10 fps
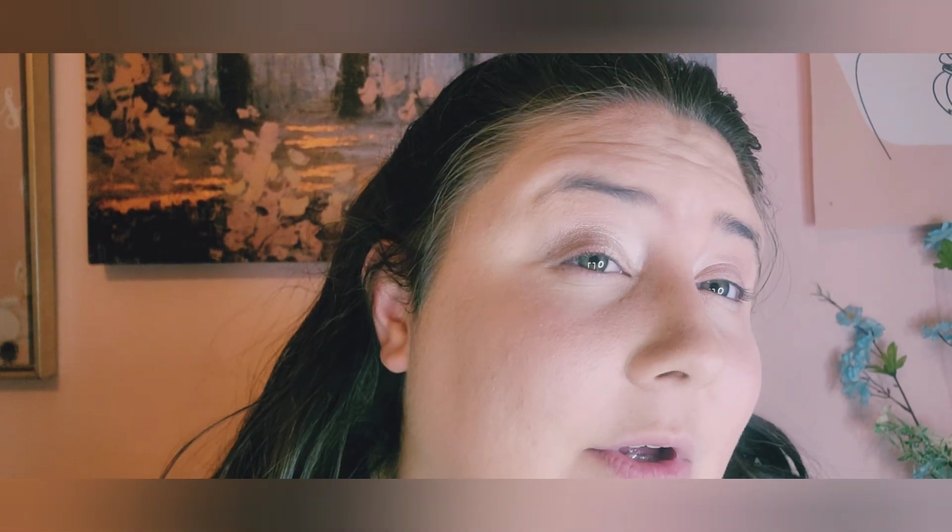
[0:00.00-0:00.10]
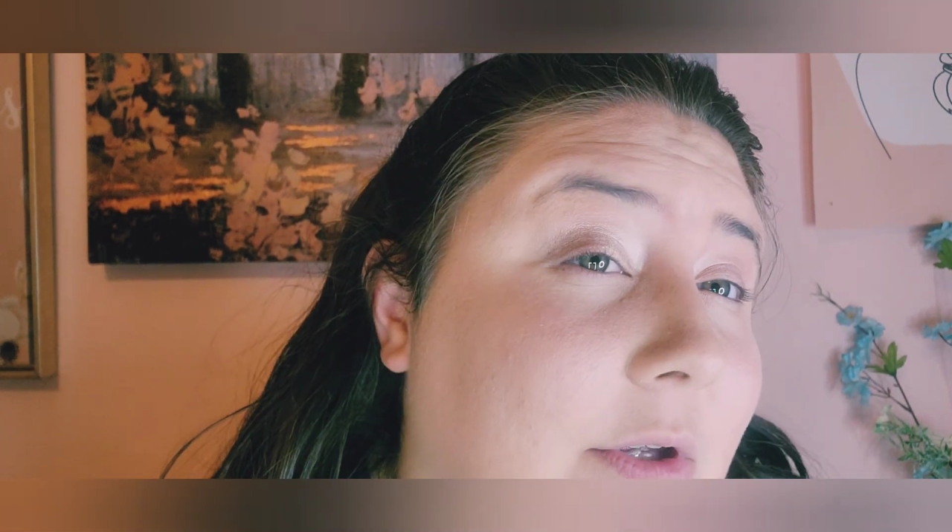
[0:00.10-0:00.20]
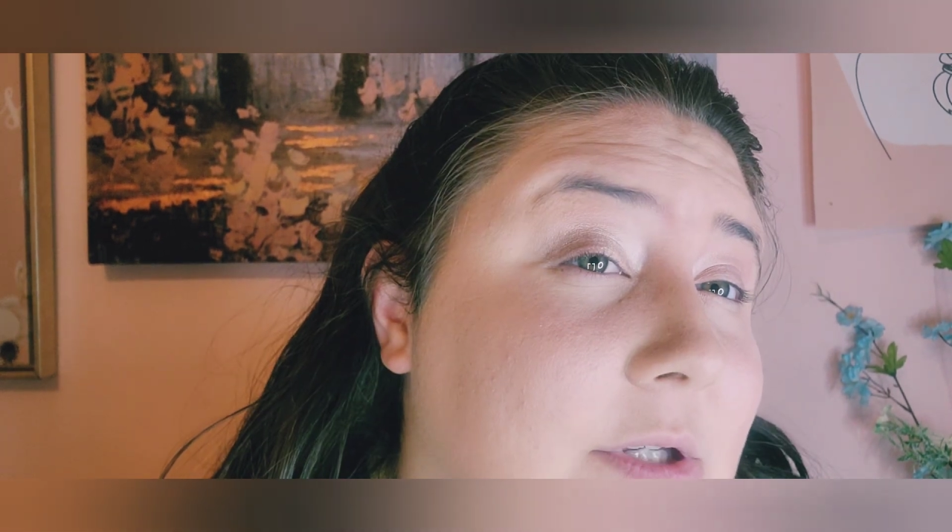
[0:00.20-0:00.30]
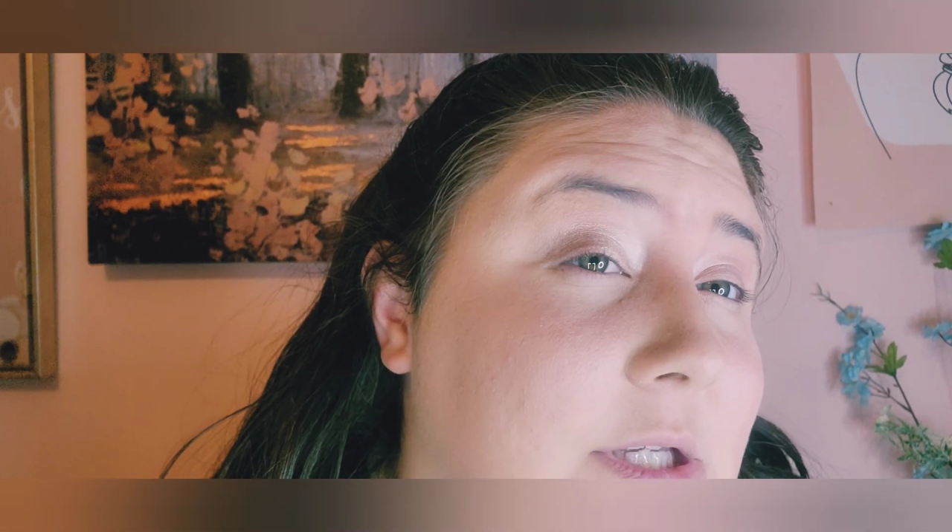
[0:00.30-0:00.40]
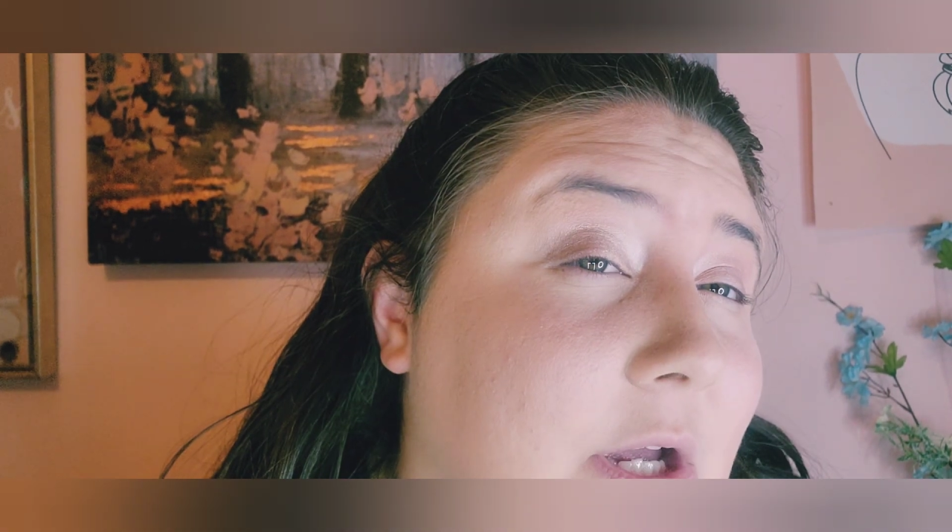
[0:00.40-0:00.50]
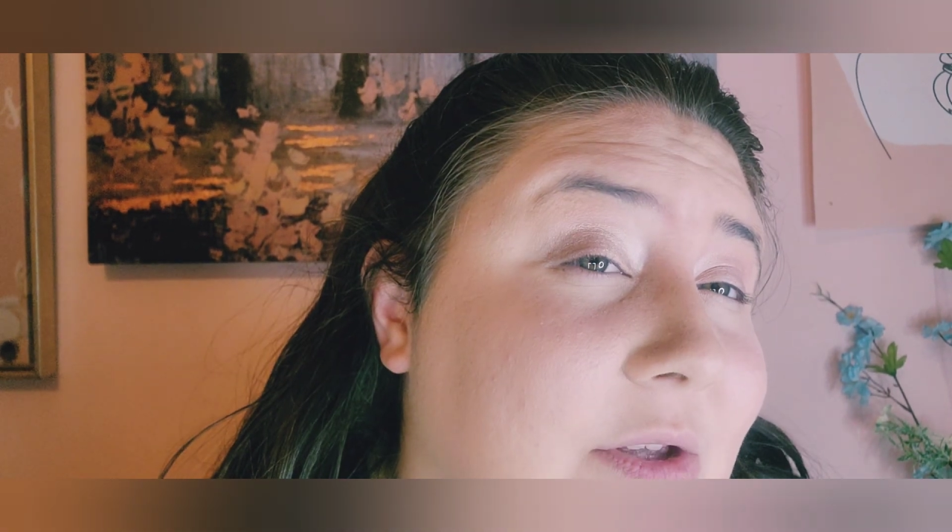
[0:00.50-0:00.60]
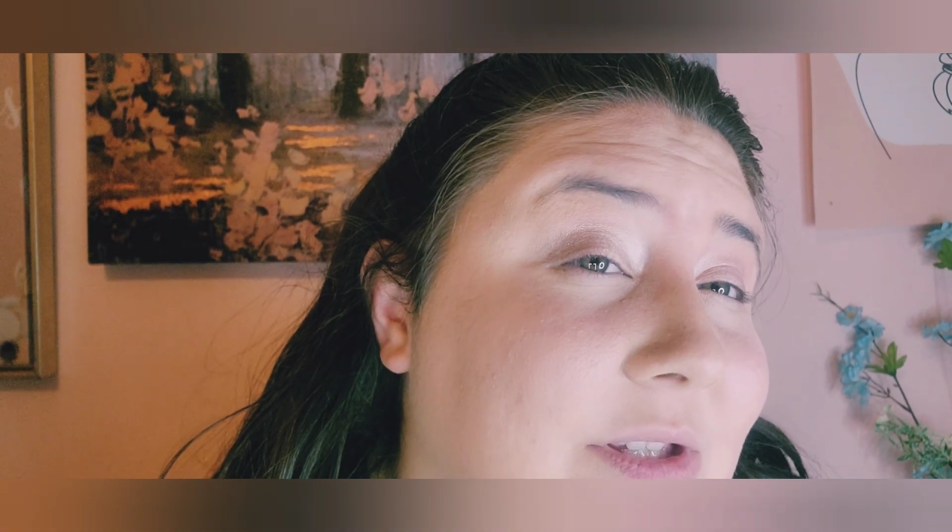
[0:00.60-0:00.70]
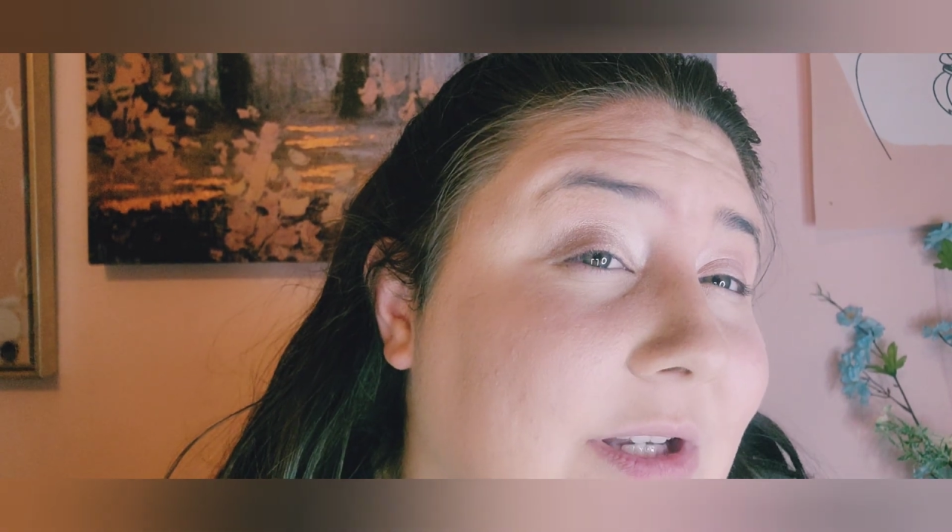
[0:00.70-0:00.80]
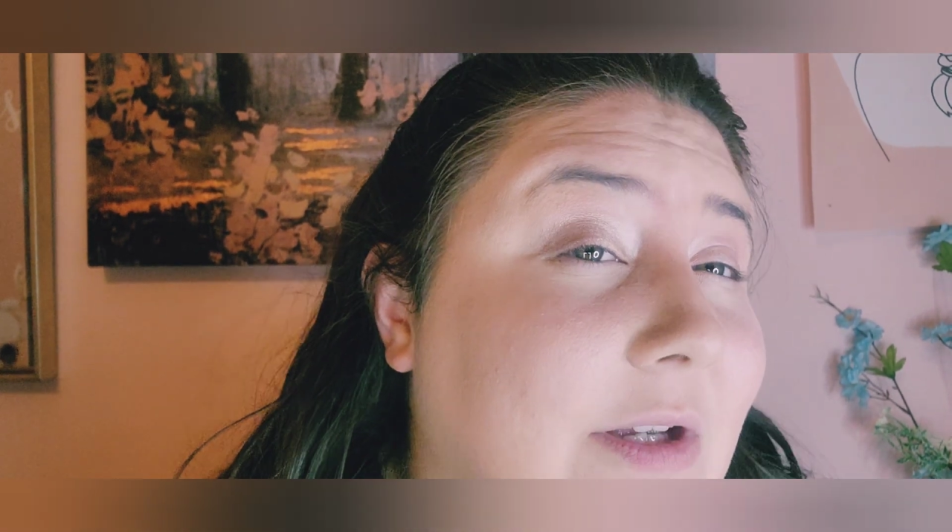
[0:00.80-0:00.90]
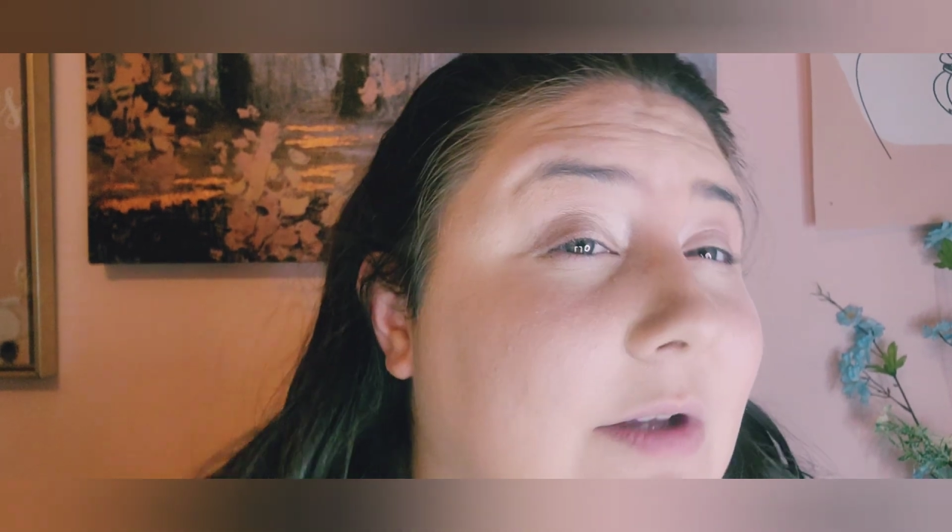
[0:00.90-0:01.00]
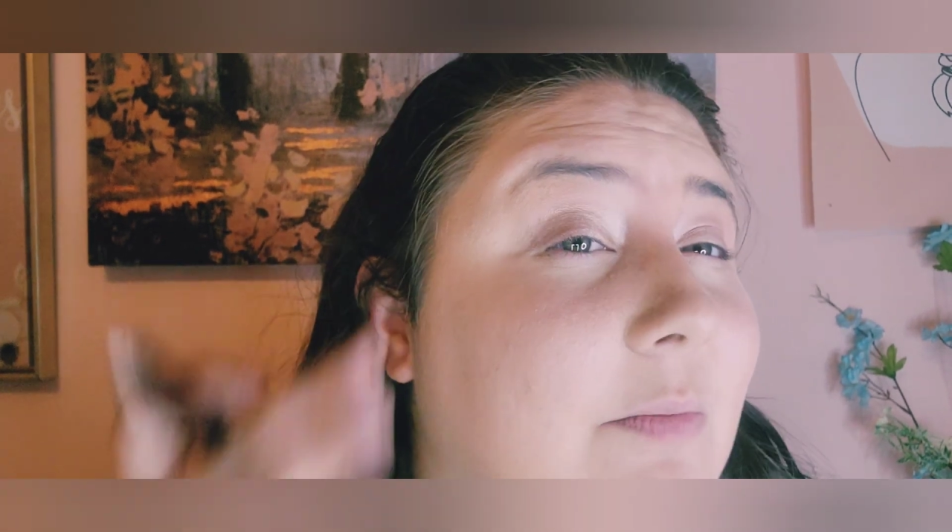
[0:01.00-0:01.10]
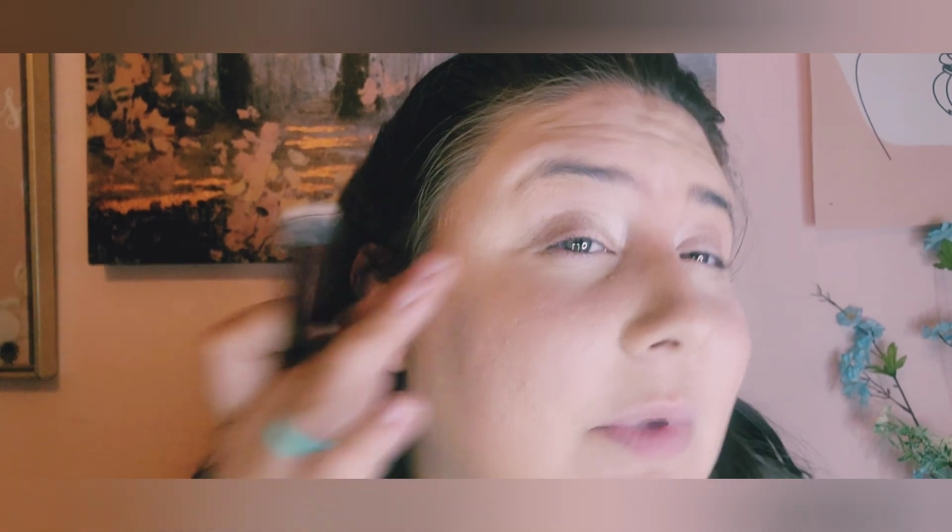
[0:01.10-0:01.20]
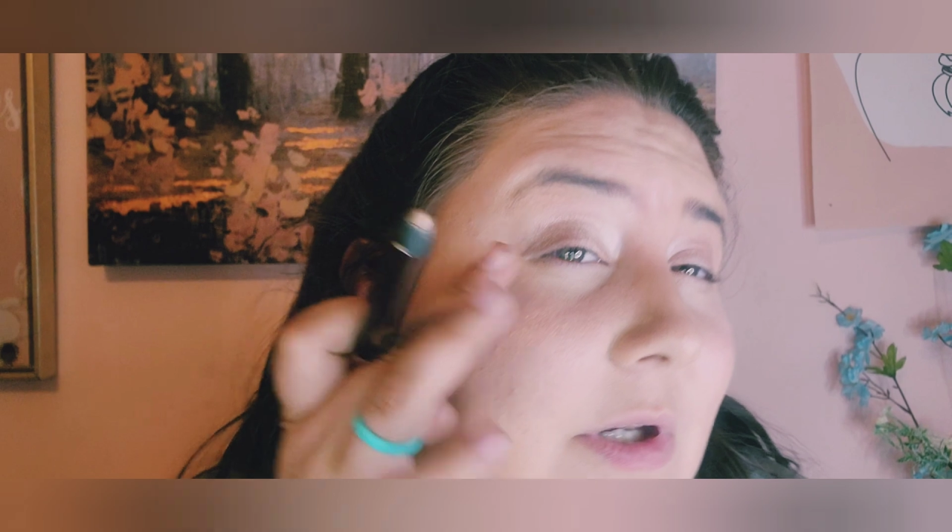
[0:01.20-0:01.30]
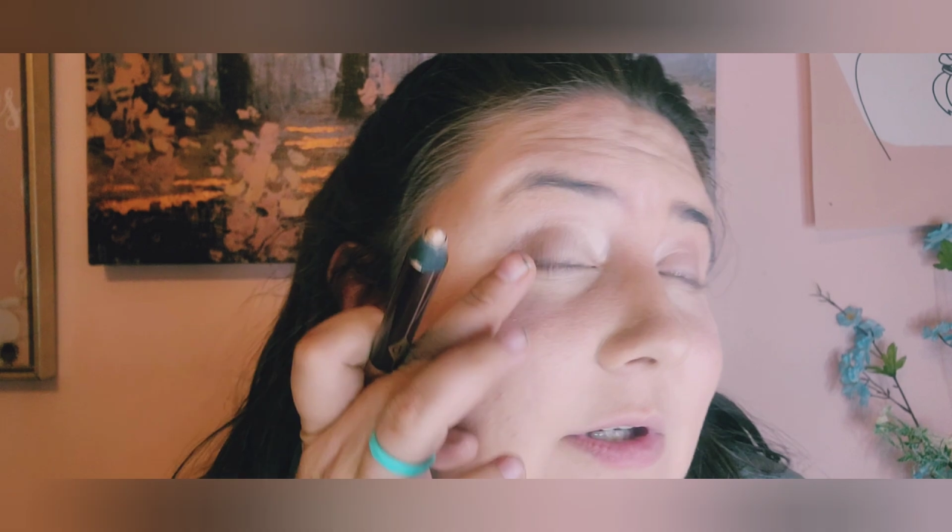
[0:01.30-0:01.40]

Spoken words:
See how it's like a bit